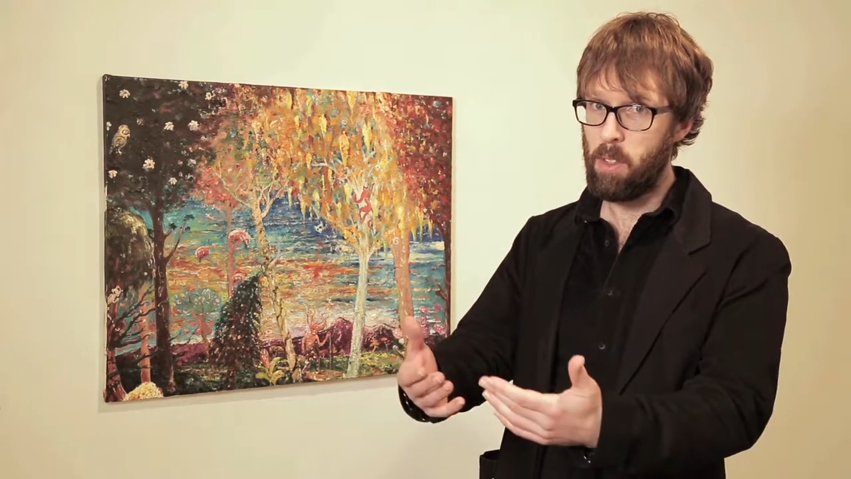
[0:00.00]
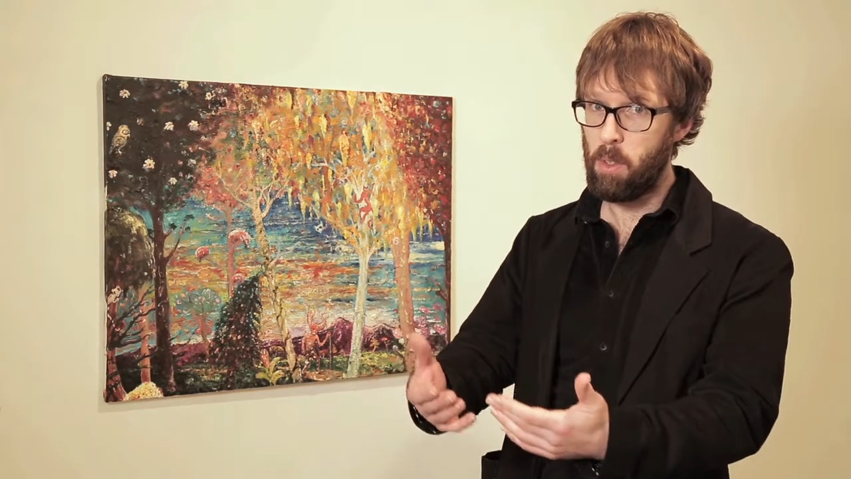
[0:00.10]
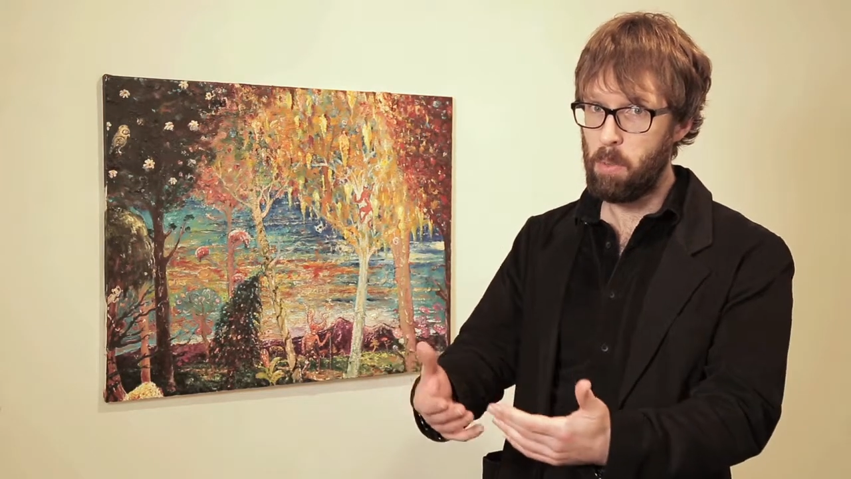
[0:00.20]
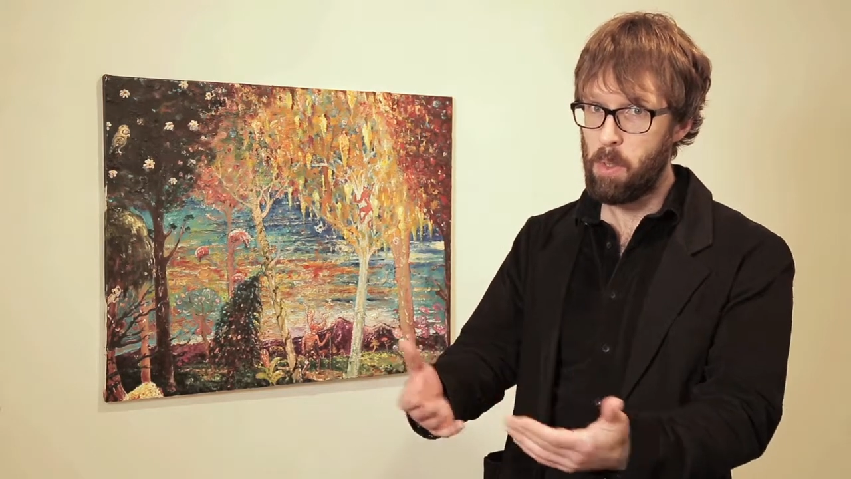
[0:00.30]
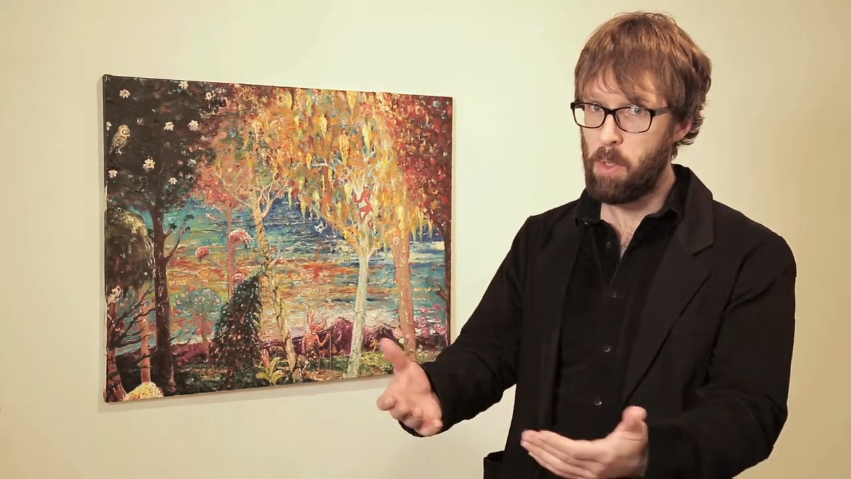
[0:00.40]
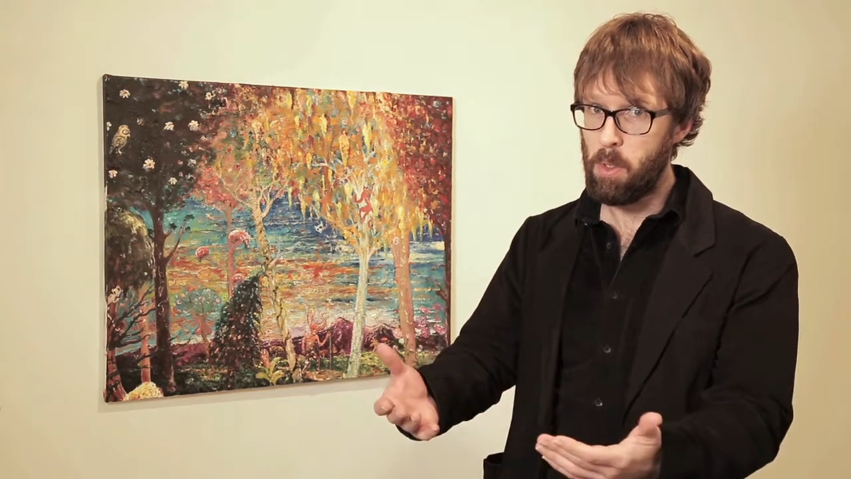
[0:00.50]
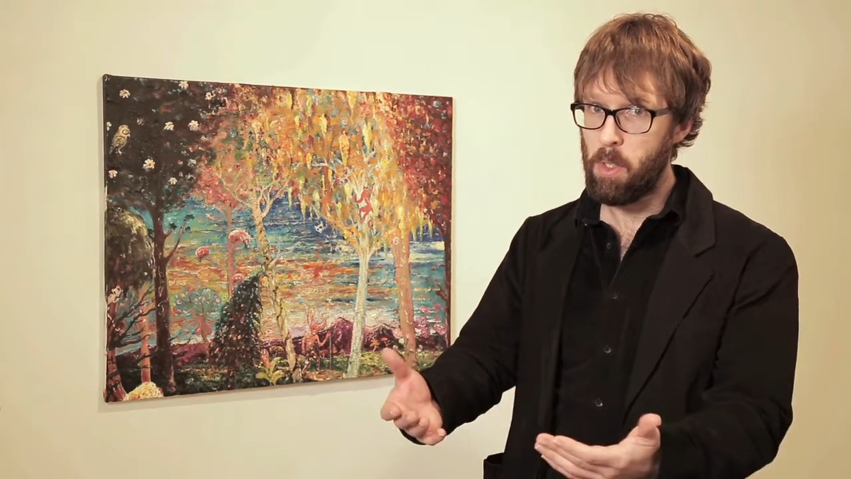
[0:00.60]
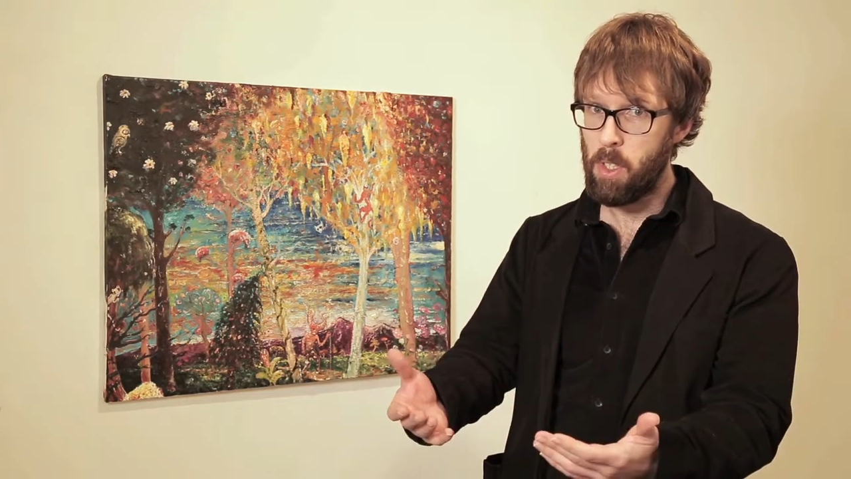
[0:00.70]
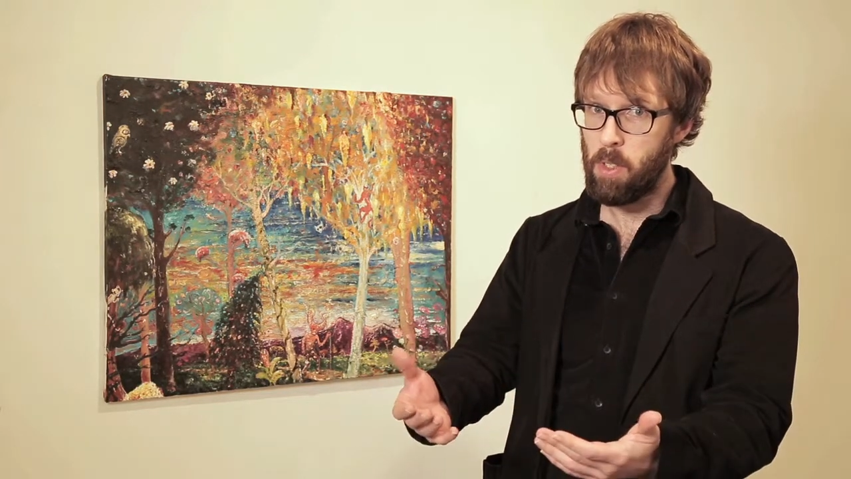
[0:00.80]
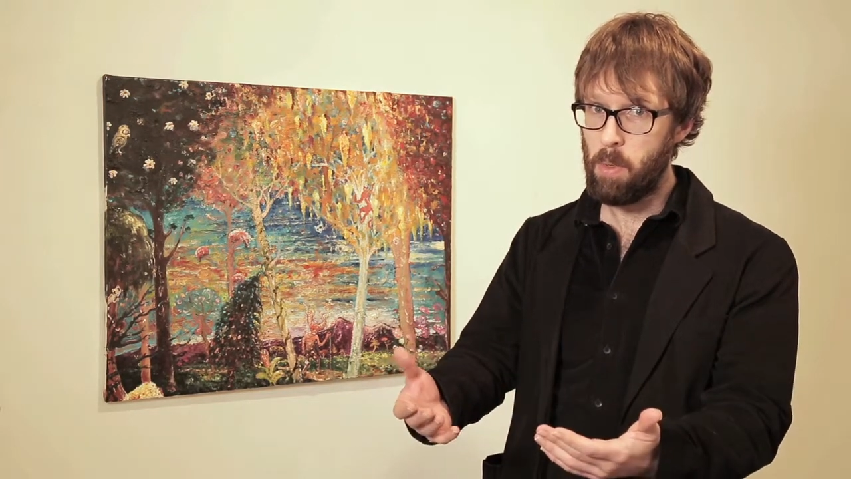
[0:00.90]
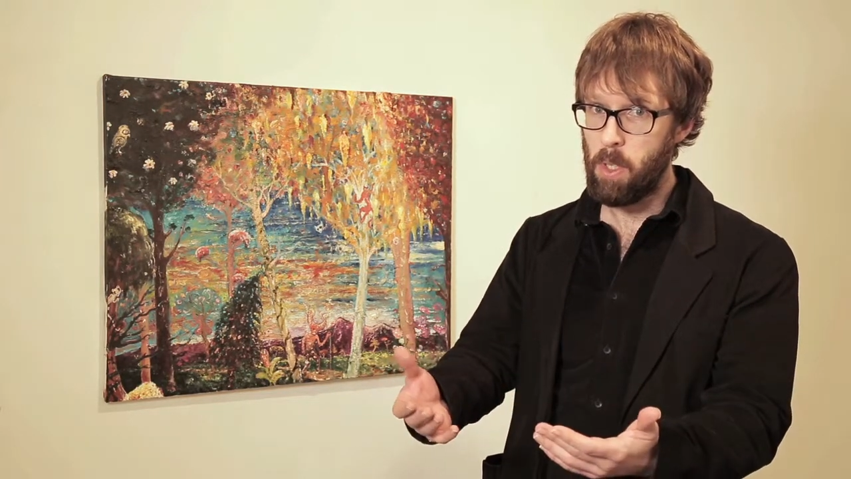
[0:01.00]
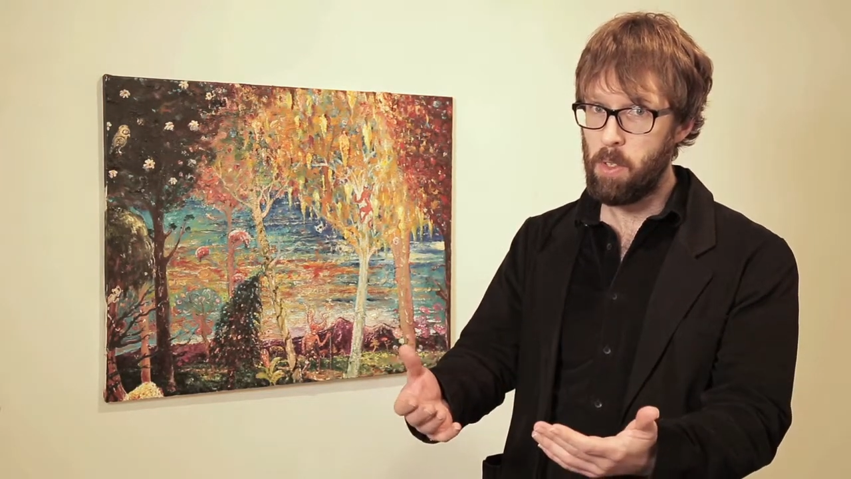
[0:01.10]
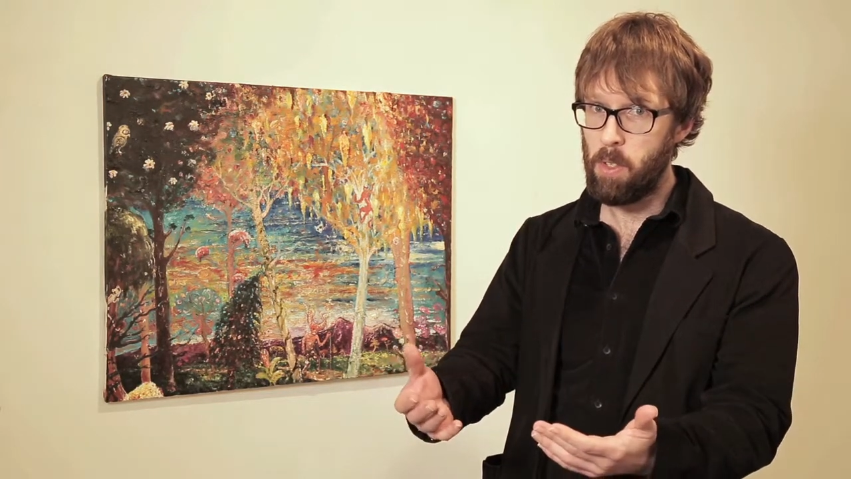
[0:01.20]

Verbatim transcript: almost the audience because